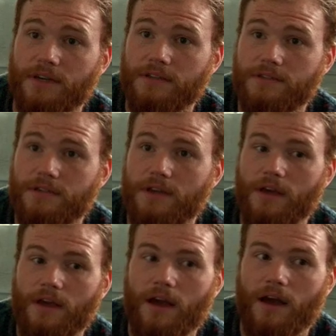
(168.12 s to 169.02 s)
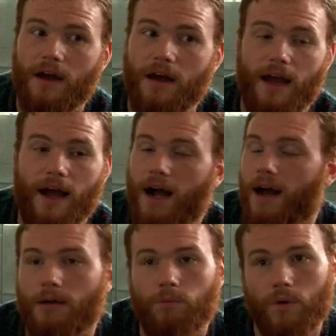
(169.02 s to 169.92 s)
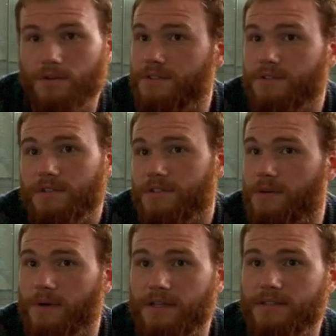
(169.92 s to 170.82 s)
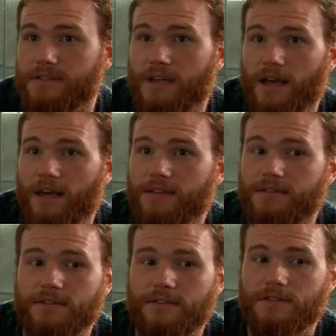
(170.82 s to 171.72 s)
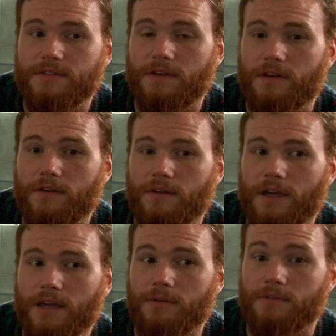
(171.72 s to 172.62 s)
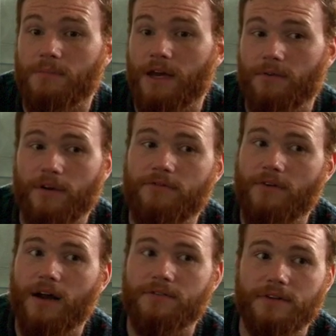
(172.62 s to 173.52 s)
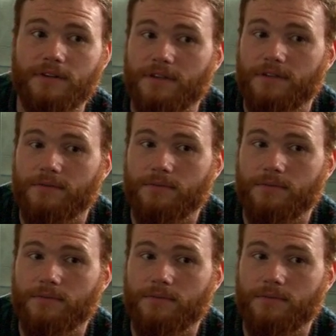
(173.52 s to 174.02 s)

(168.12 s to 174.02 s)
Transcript: it, I wanted to do it. And it was my grandfather that